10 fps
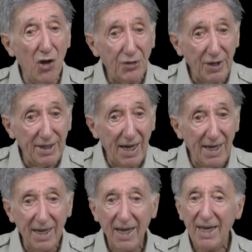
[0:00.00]
not the
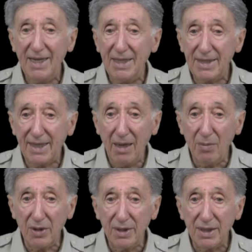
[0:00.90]
dead, it is
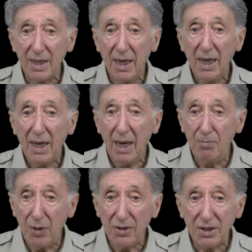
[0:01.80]
demons
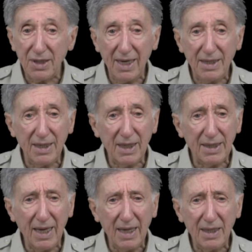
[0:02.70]
impersonating the
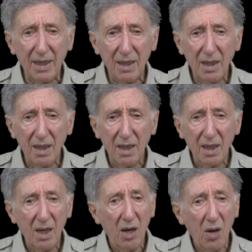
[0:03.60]
dead.
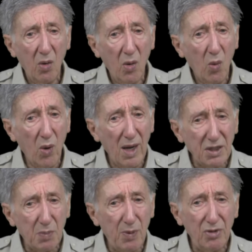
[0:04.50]
Why is
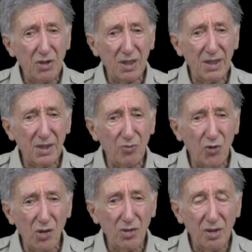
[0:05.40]
spiritualism
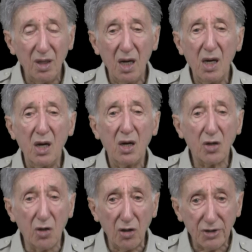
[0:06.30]
wrong?
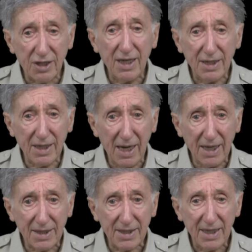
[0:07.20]
God says it
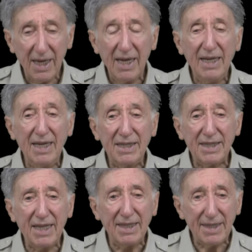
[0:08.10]
is. It is
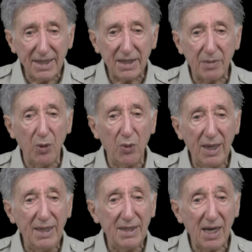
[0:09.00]
detestable
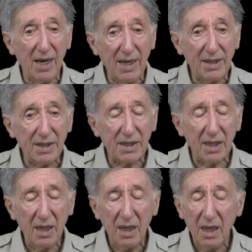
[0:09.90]
in his
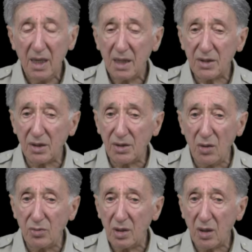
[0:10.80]
eyes. So
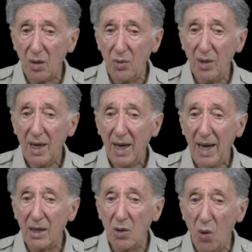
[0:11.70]
don't go
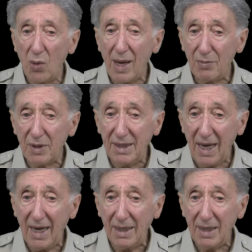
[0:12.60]
and call up the
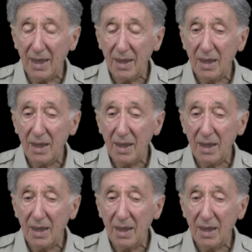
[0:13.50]
dead.